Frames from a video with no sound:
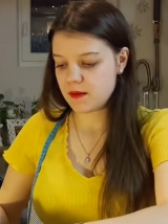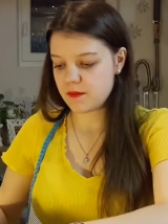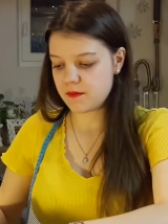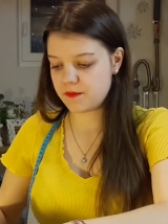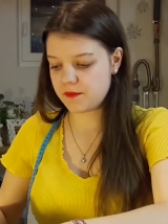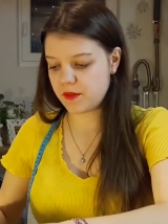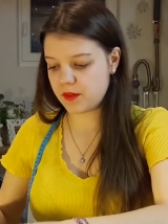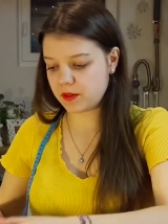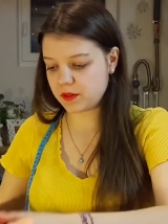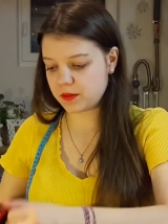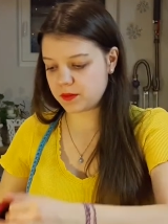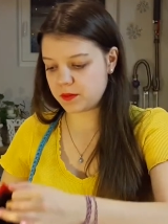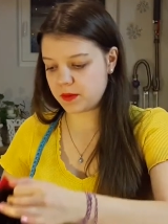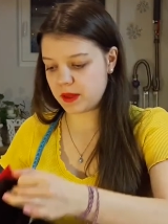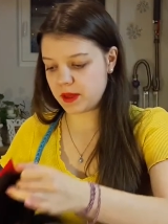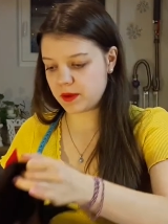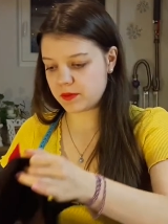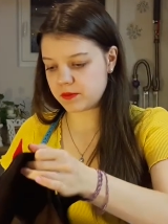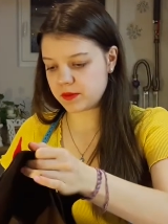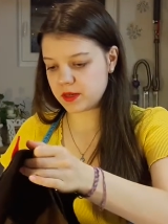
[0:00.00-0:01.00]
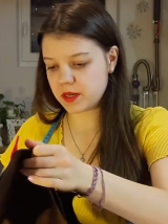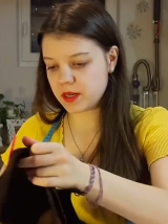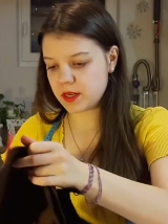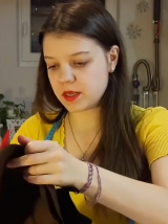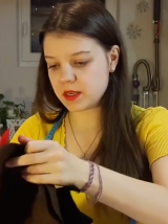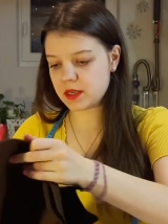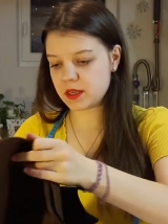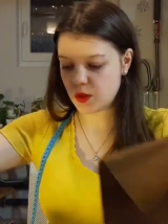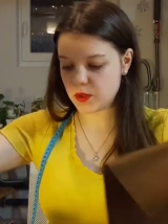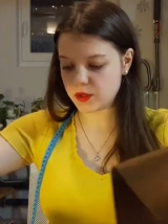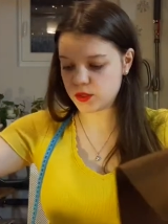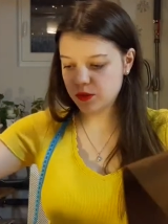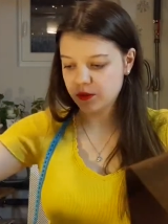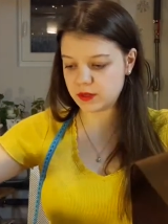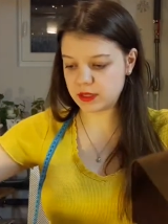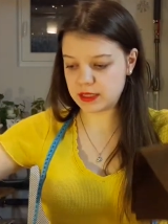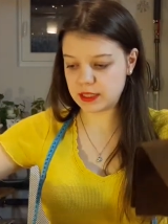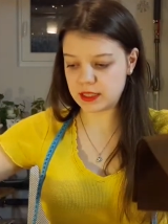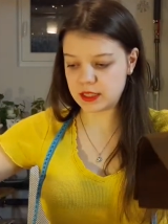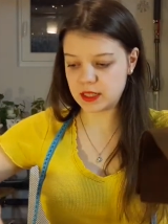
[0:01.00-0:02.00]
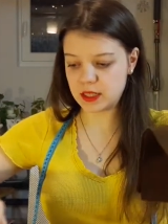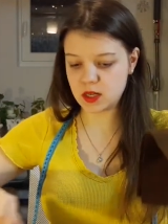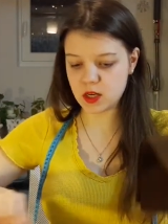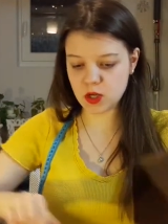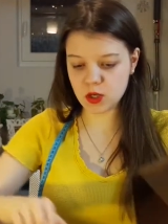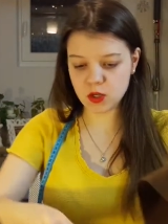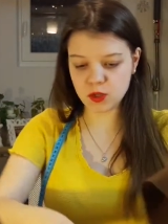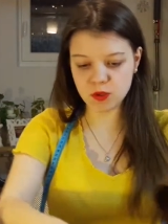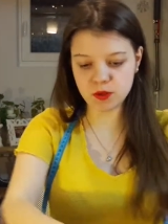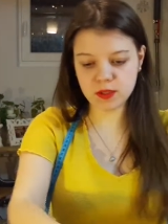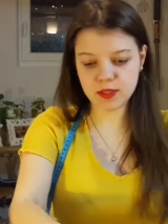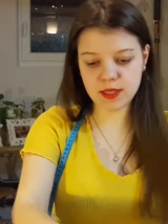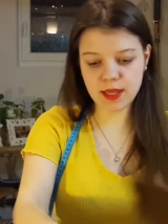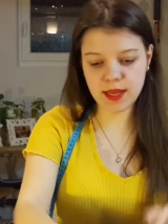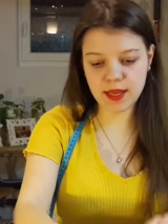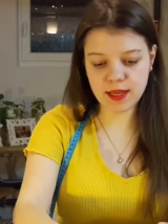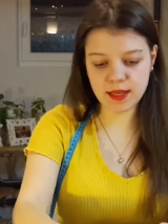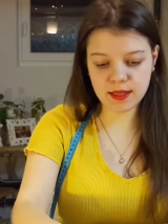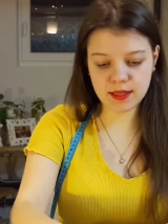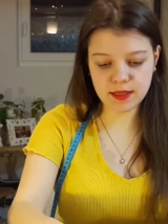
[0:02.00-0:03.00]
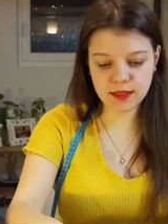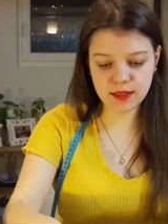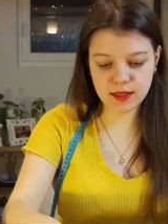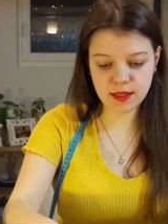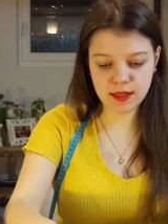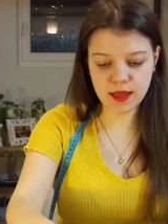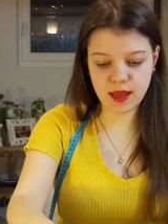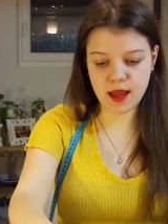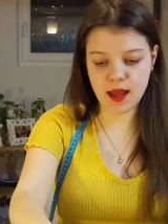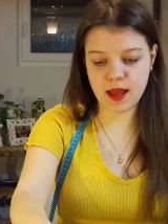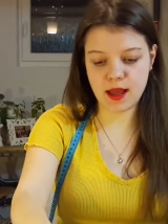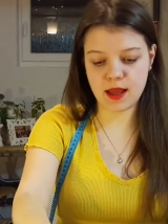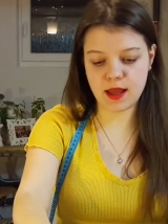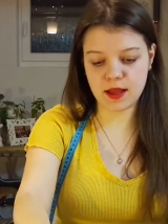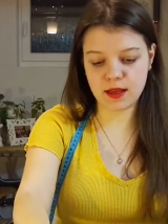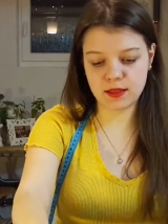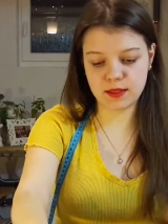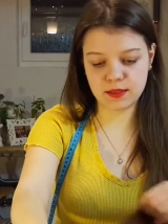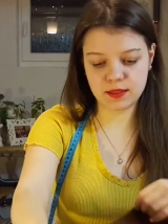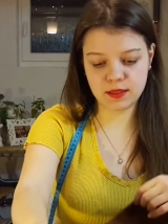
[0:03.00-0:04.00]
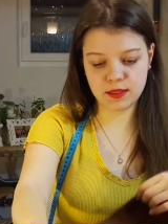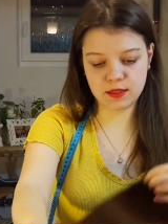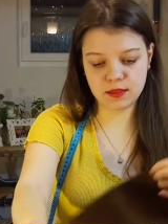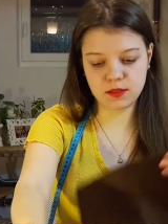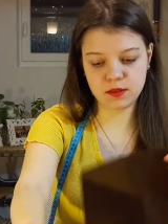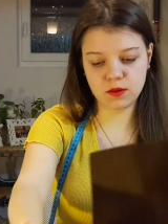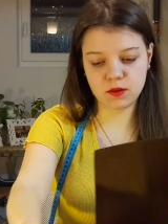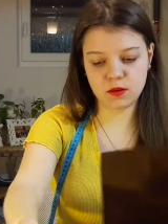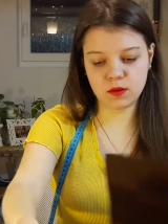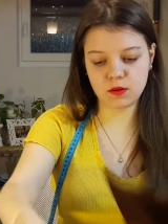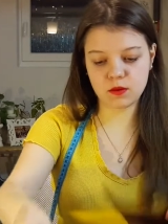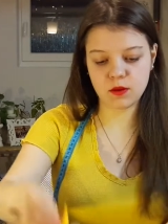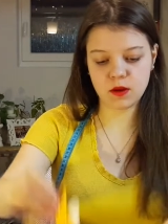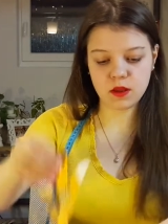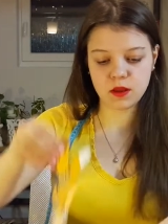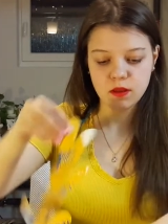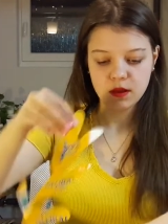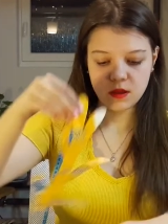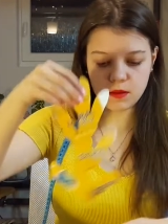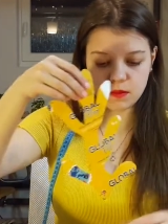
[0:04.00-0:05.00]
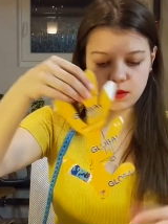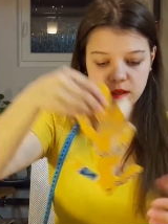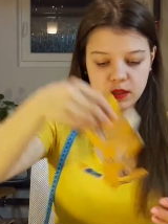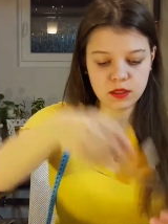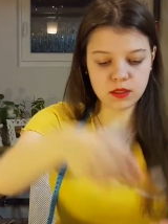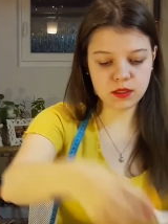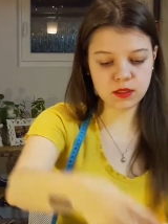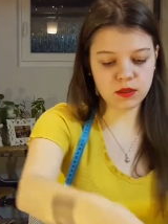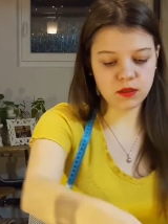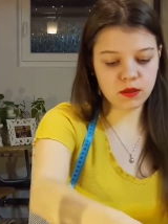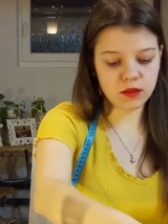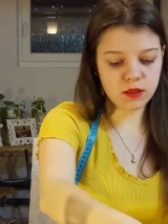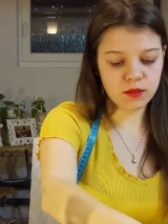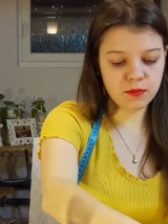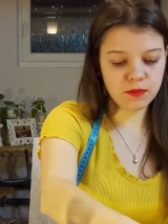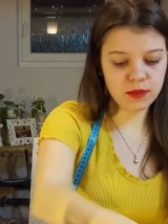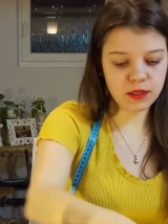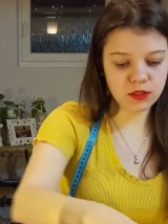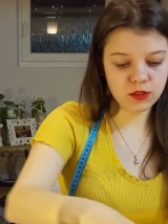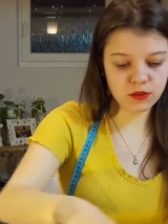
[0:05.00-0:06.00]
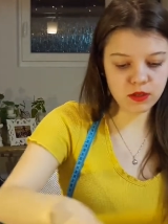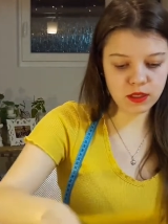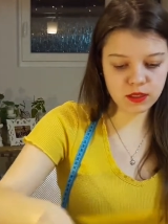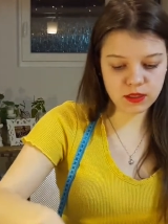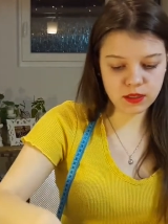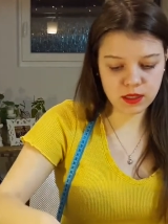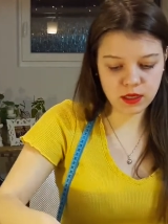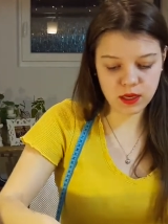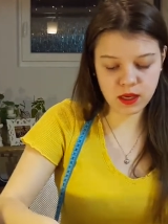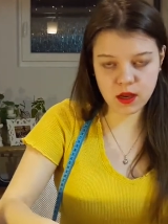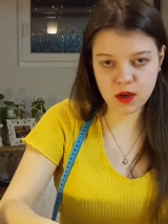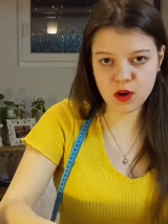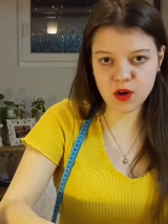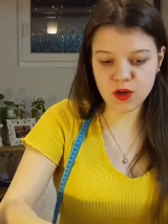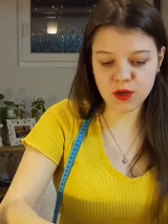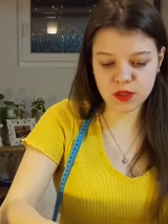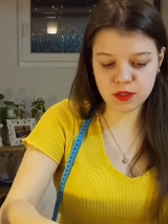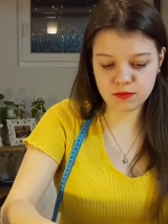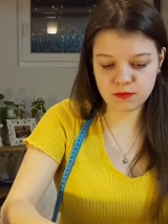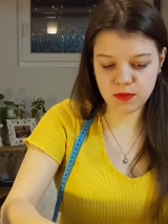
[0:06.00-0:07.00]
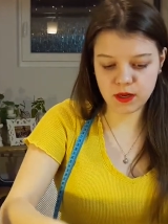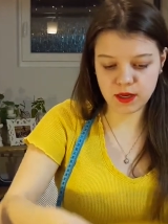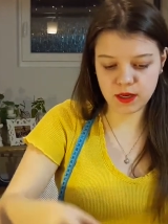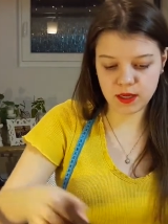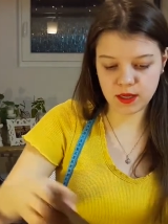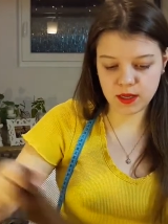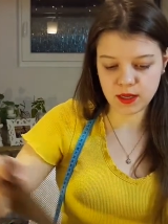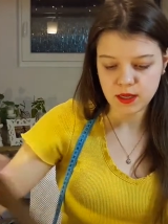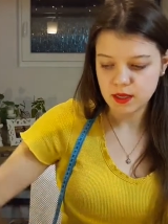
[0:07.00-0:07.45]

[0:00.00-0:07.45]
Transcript: felt fabric. Also need the nose and the eyes. So I'm gonna start by tracing out my